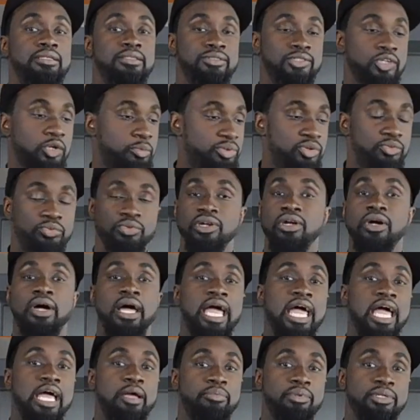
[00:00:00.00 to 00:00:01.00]
It's gonna be real
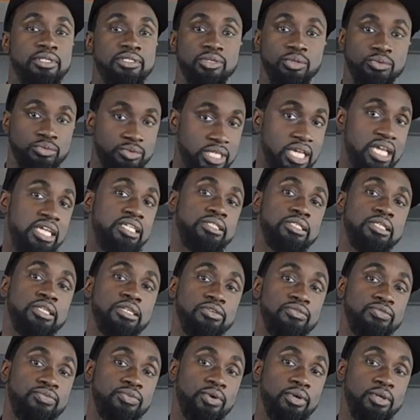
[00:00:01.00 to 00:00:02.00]
happy. It's gonna taste
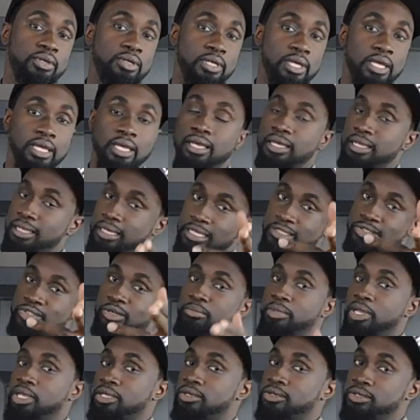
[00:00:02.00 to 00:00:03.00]
good for you. That's
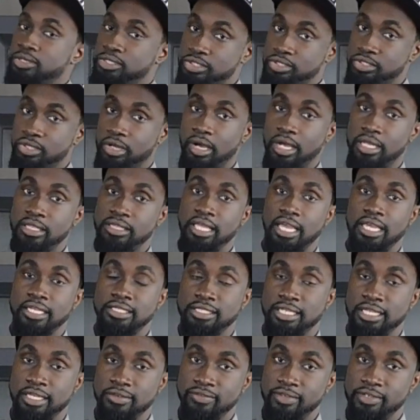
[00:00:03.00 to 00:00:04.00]
gonna make you the star of
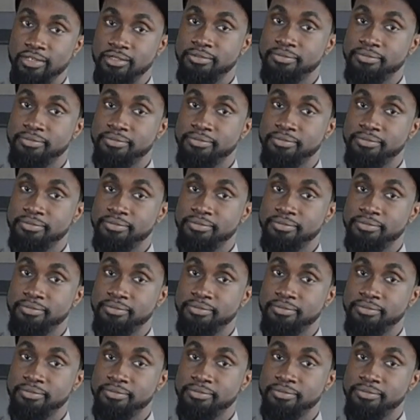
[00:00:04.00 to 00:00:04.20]
Thanksgiving.